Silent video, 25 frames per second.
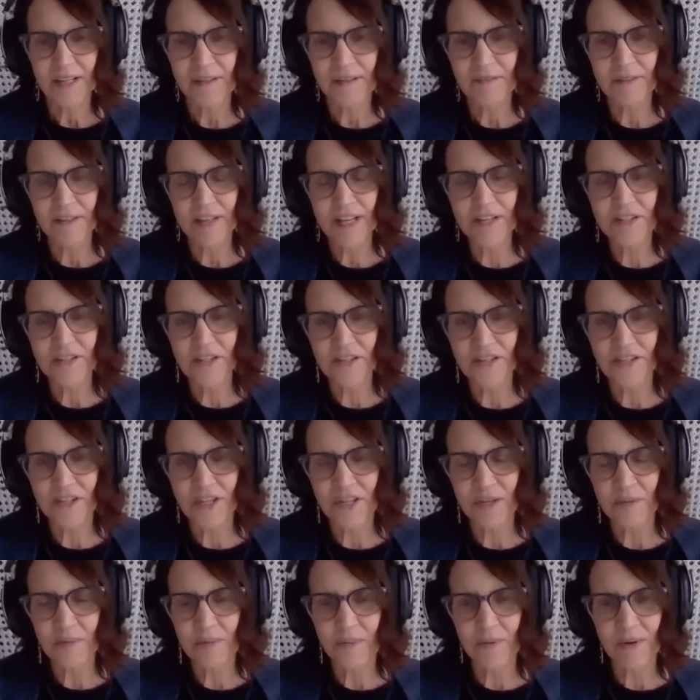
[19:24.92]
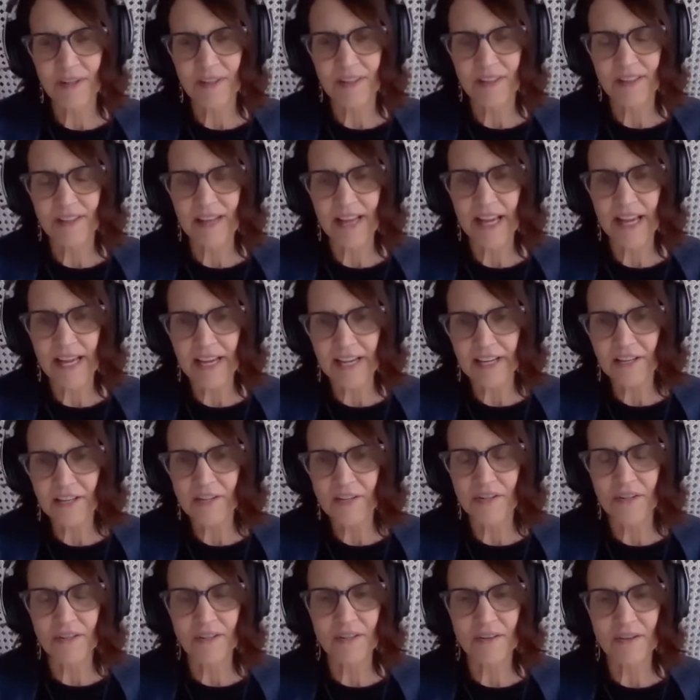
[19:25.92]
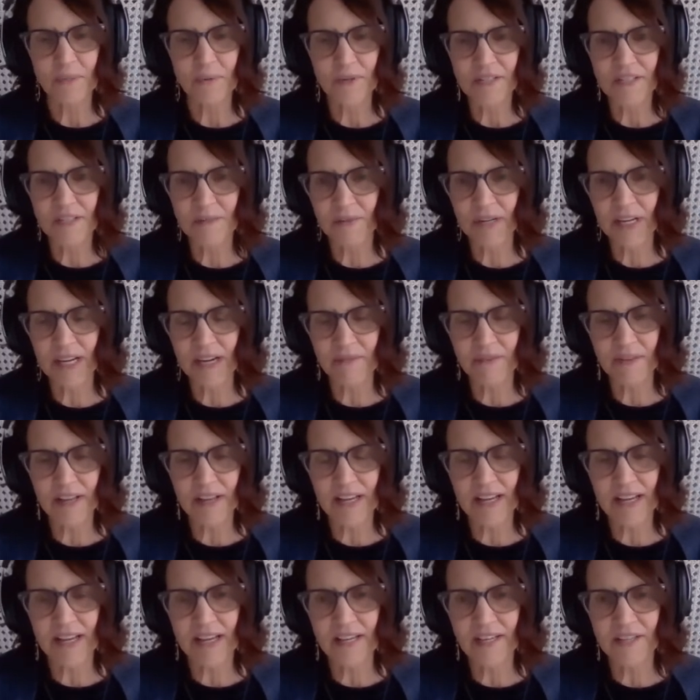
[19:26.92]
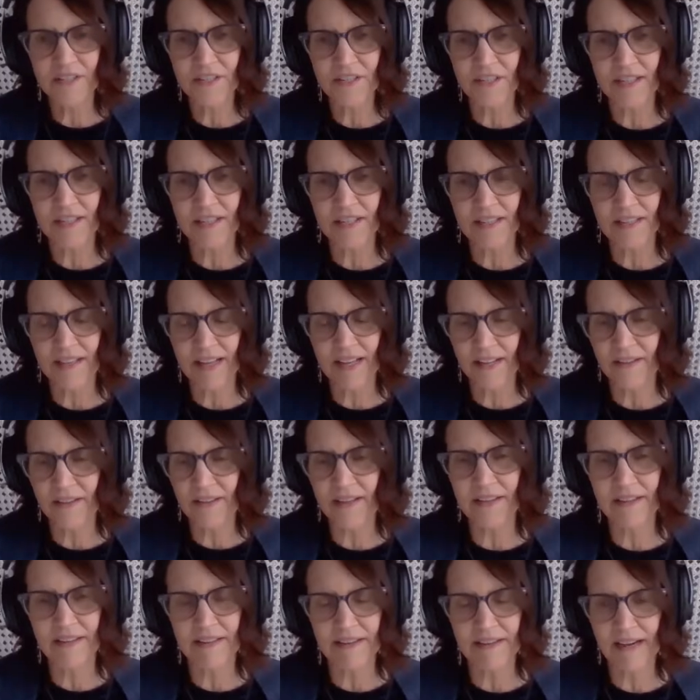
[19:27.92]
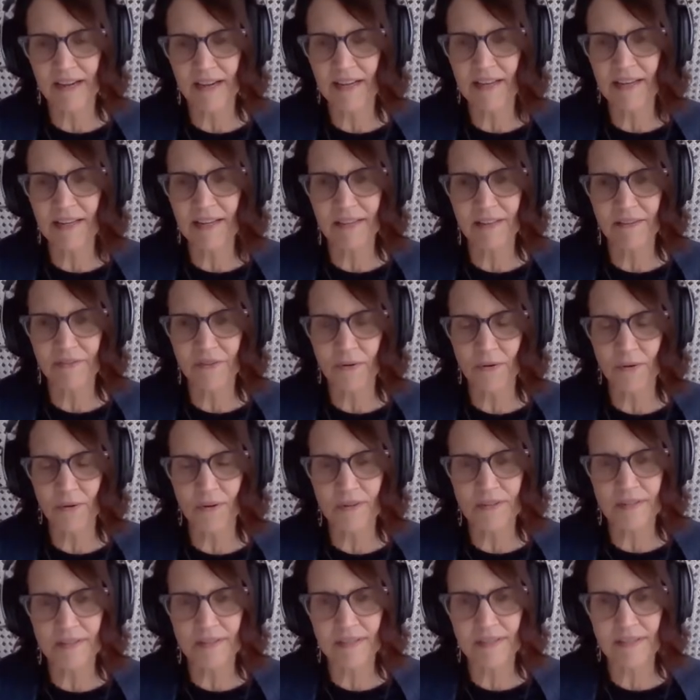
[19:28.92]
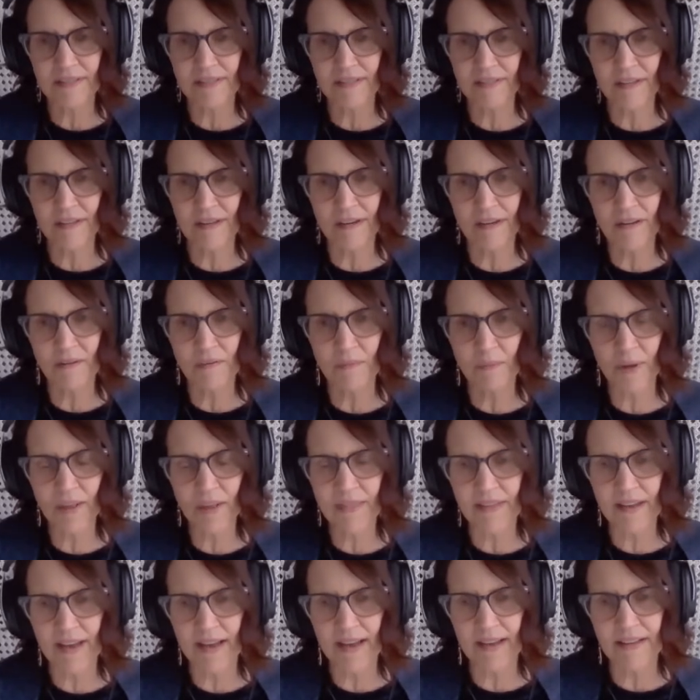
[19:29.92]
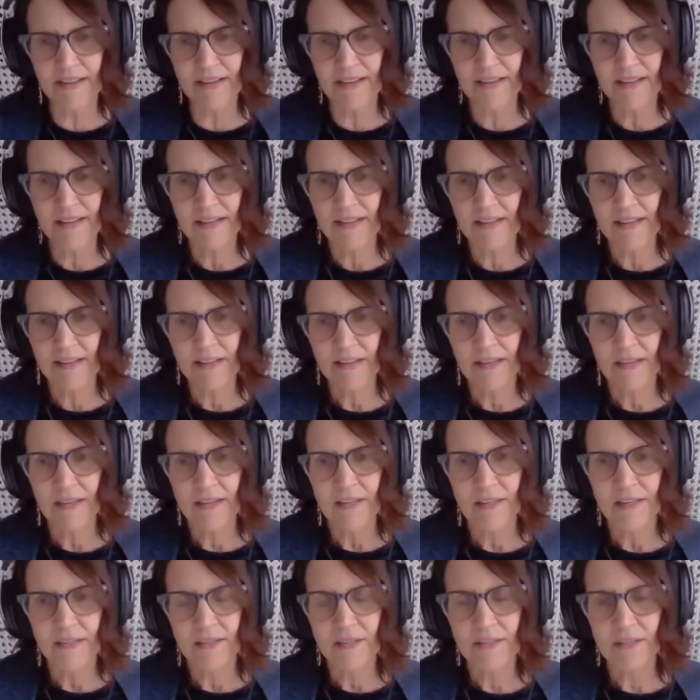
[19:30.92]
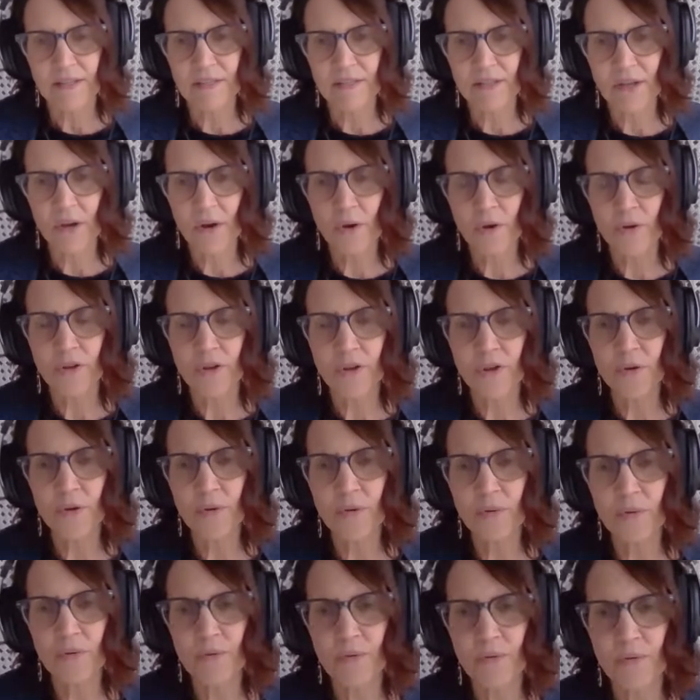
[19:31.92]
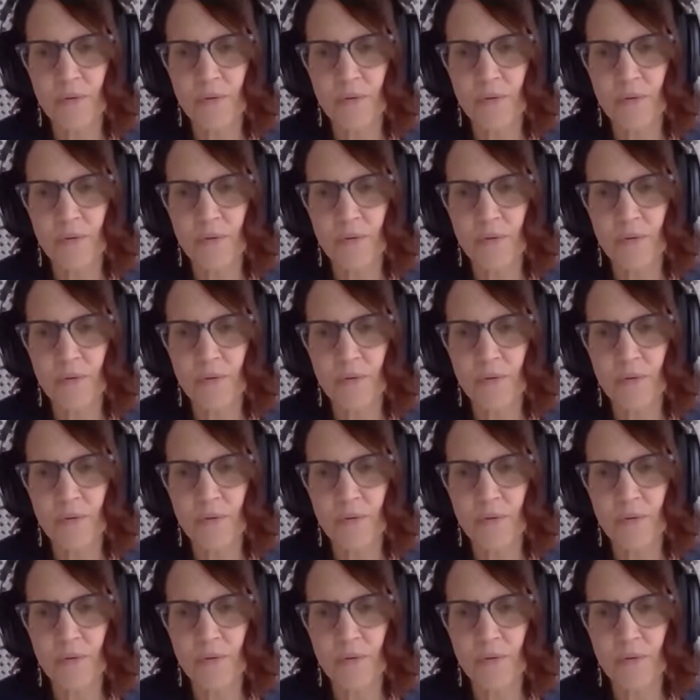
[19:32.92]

relationship with age and the wisdom we have with age, and then dying, of course, along with that. So go